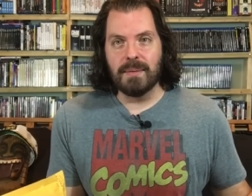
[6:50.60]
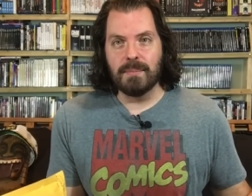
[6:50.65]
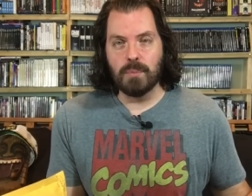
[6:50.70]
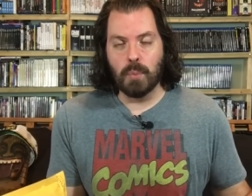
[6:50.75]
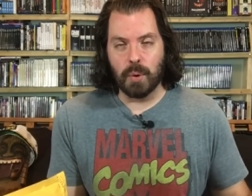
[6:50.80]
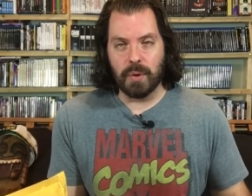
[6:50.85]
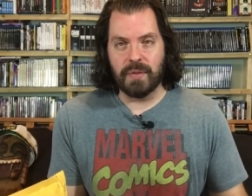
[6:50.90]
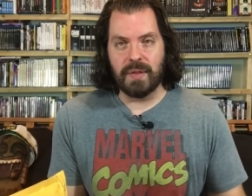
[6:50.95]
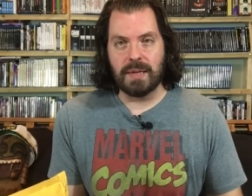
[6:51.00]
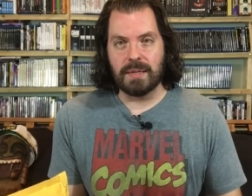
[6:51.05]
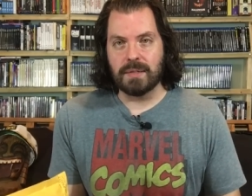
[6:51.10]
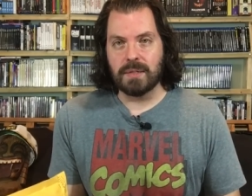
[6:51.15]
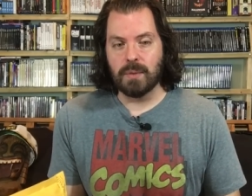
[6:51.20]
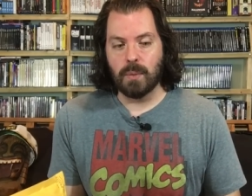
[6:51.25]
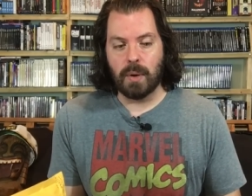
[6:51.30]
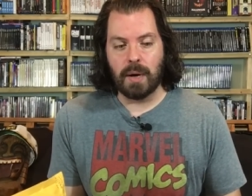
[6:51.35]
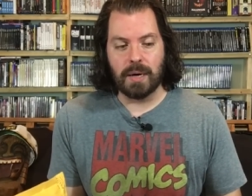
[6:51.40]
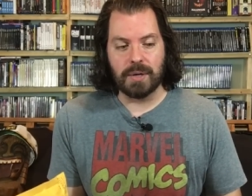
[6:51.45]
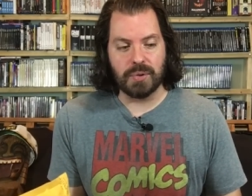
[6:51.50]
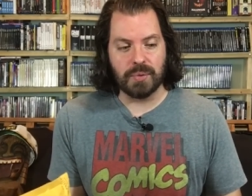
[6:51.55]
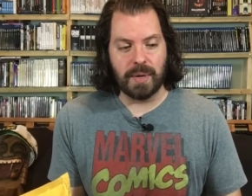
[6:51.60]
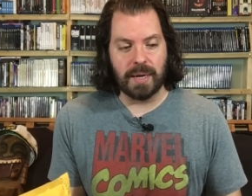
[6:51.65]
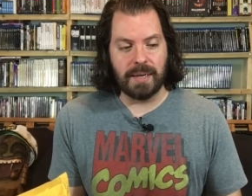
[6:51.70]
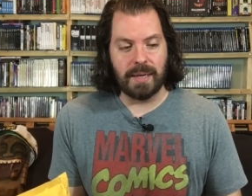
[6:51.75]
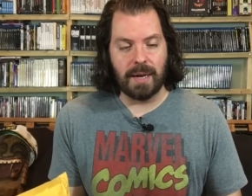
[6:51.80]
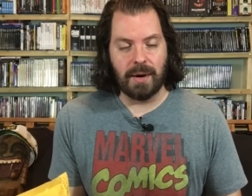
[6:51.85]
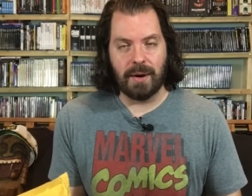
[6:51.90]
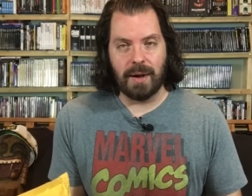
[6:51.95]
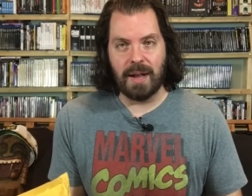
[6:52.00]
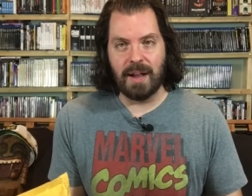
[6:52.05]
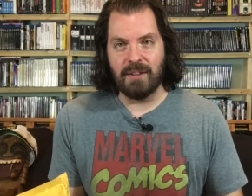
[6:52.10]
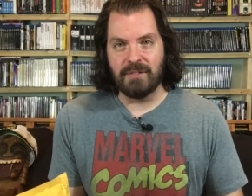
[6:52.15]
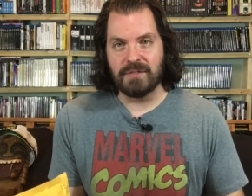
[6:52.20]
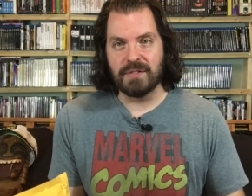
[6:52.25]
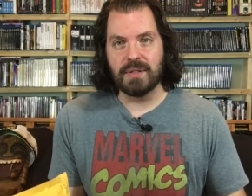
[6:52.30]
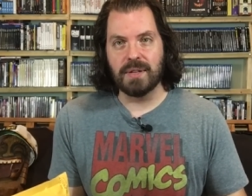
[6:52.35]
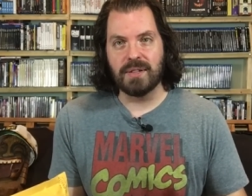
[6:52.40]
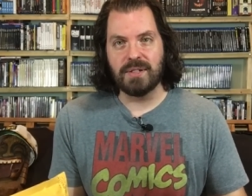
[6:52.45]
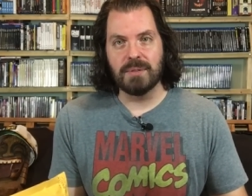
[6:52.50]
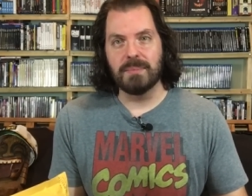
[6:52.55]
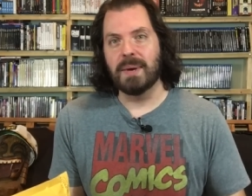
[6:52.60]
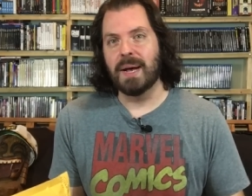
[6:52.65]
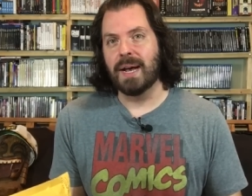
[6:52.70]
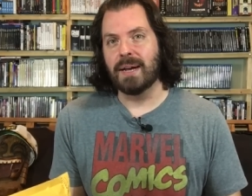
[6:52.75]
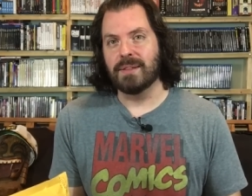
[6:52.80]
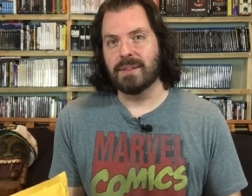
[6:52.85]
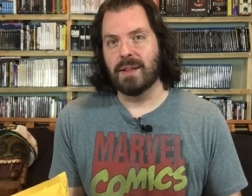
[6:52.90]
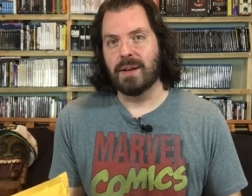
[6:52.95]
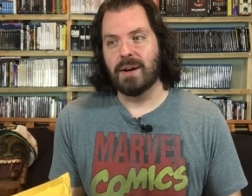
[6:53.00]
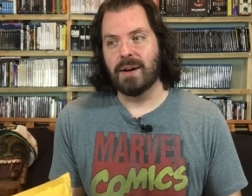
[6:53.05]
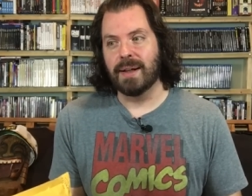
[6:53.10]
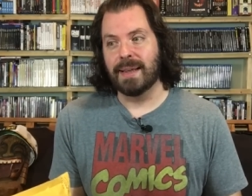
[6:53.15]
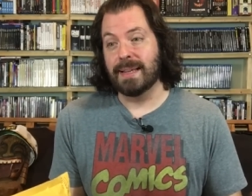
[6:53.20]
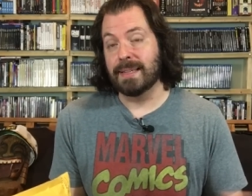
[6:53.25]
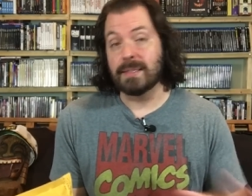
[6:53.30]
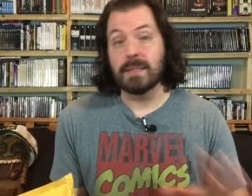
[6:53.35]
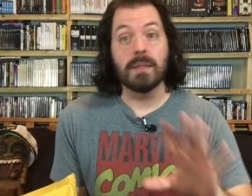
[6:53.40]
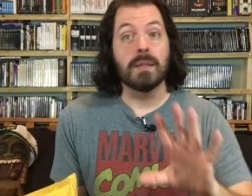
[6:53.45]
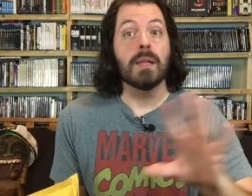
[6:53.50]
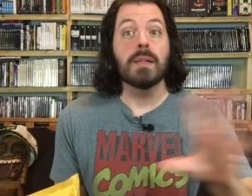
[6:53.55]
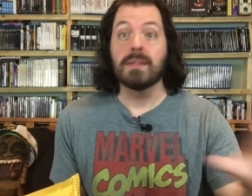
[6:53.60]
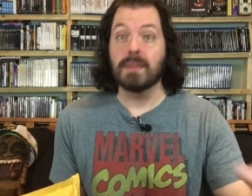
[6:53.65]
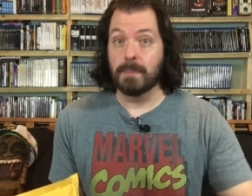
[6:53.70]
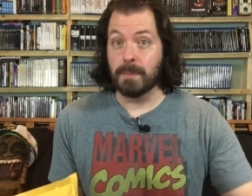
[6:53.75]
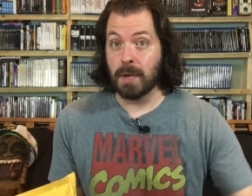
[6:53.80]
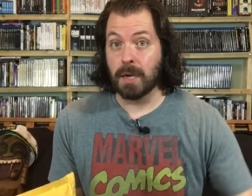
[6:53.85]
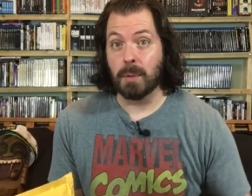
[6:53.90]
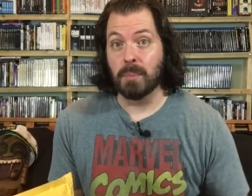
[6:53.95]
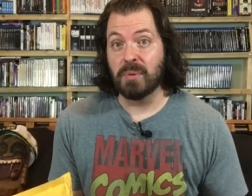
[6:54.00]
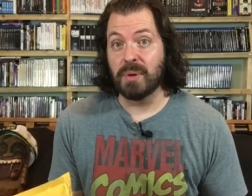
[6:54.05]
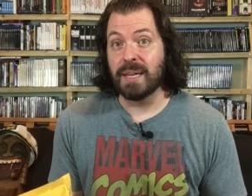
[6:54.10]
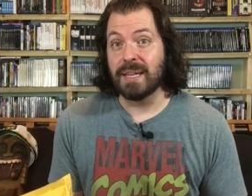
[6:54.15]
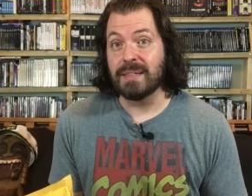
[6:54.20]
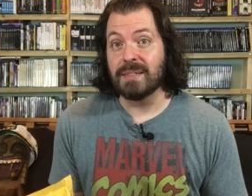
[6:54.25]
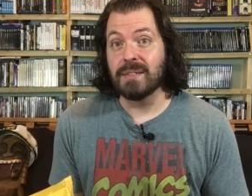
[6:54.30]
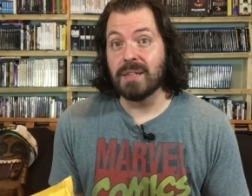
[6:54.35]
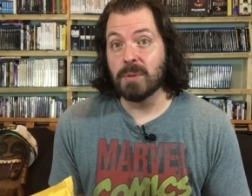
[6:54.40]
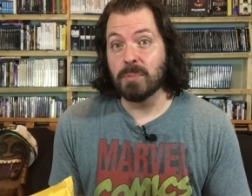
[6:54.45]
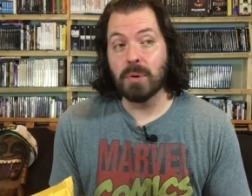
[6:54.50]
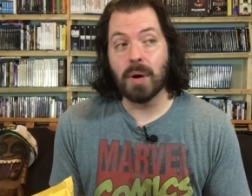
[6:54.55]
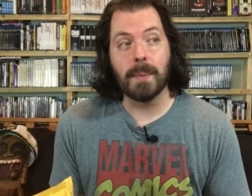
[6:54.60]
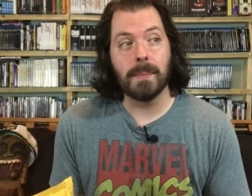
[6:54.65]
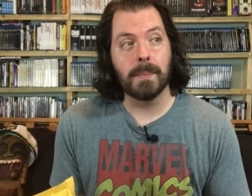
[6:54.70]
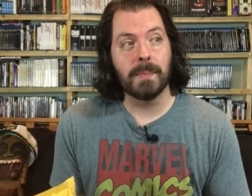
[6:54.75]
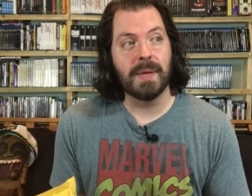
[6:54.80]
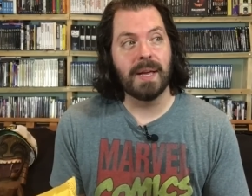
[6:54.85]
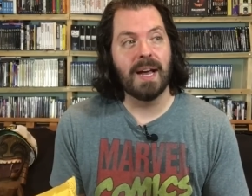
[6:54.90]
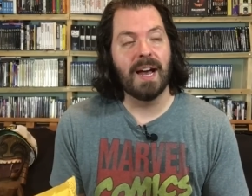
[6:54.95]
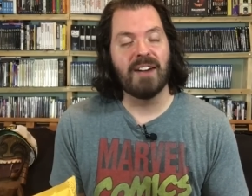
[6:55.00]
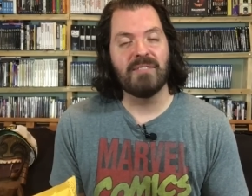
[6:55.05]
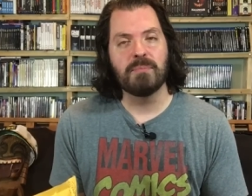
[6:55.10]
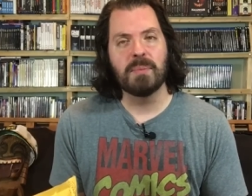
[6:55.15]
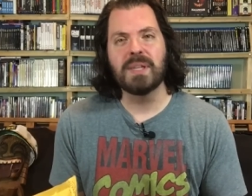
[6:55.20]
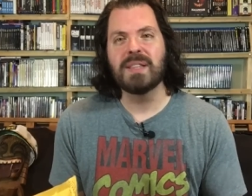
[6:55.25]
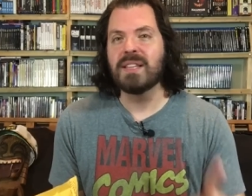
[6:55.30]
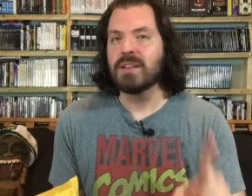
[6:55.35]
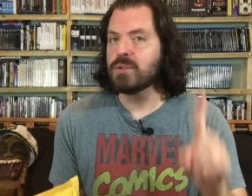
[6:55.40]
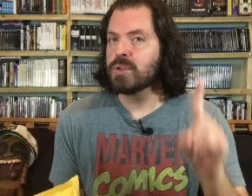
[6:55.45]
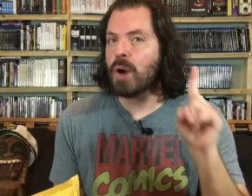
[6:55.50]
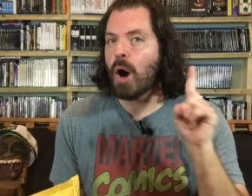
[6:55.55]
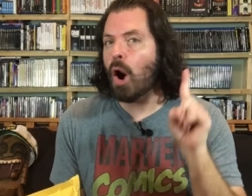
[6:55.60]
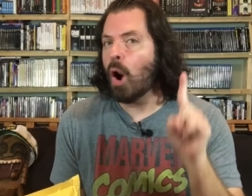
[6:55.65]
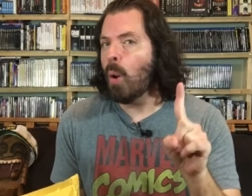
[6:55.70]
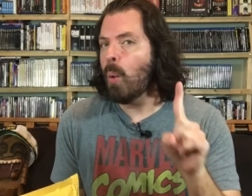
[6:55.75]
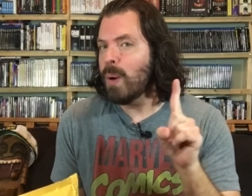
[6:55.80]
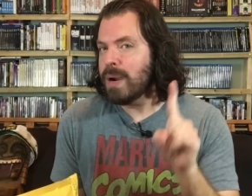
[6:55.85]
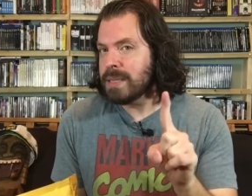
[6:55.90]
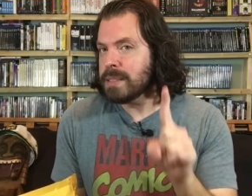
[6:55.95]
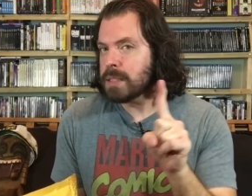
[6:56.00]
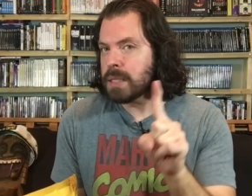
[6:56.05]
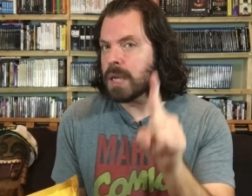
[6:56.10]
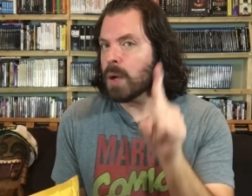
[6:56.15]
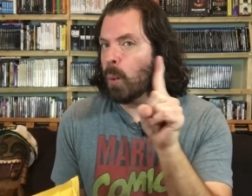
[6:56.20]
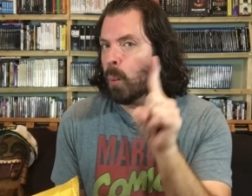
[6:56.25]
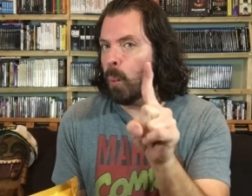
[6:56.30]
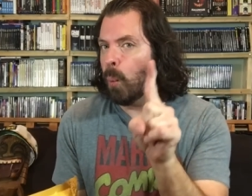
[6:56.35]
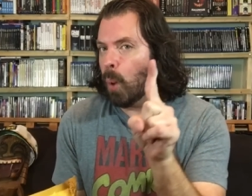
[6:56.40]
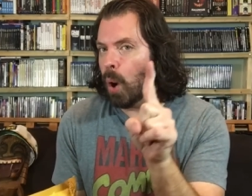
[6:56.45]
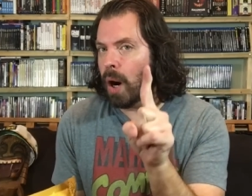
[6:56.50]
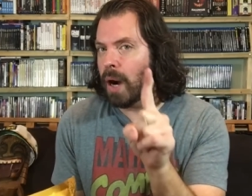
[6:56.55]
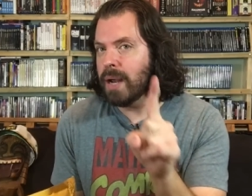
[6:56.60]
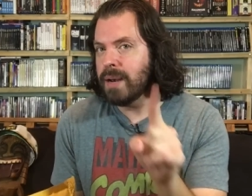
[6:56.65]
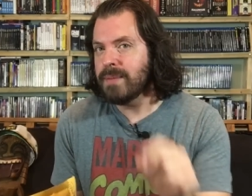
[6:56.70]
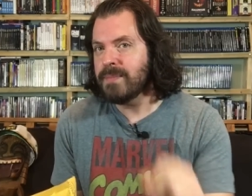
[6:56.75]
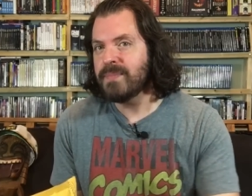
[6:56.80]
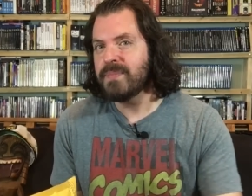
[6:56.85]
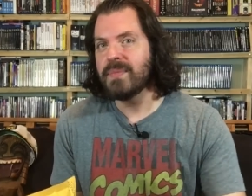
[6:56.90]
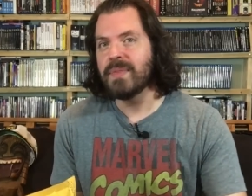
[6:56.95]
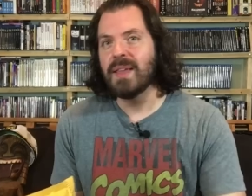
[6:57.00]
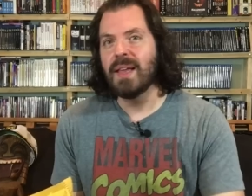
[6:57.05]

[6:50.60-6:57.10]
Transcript: more things to watch right now. I have such a backlog, and that's, I'm not complaining, it's a good problem to have, but there's always like one.